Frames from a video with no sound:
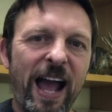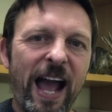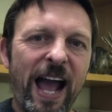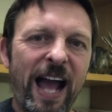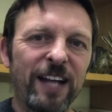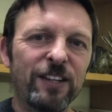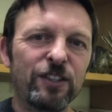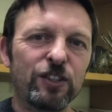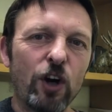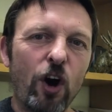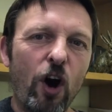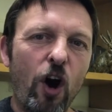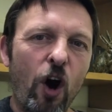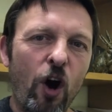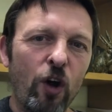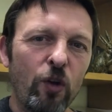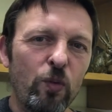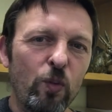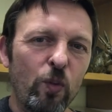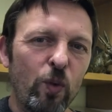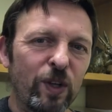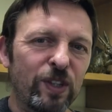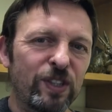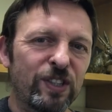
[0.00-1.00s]
And
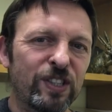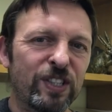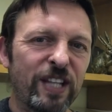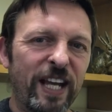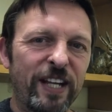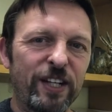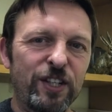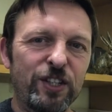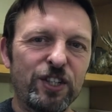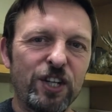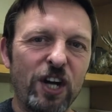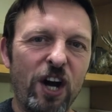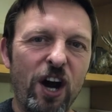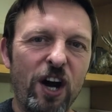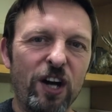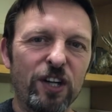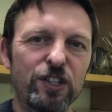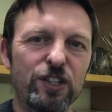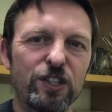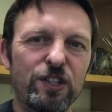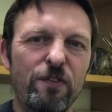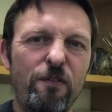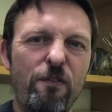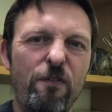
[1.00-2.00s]
onwards they
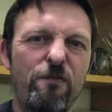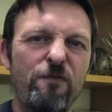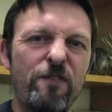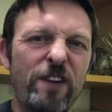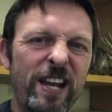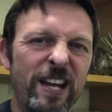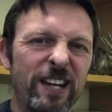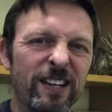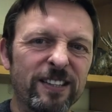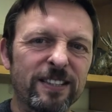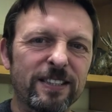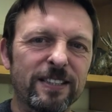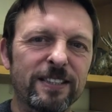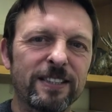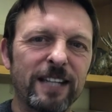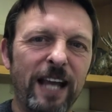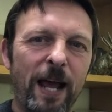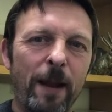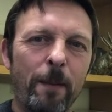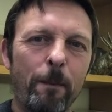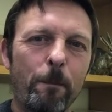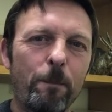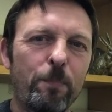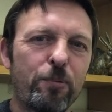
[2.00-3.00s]
charged, fierce
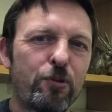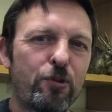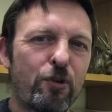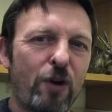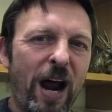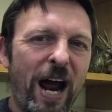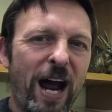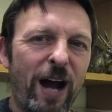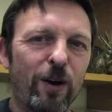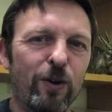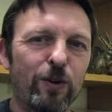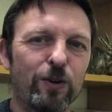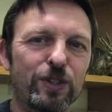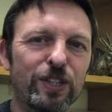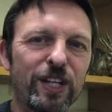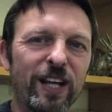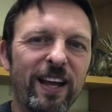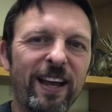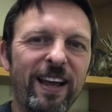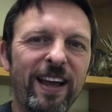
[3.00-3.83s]
and proud,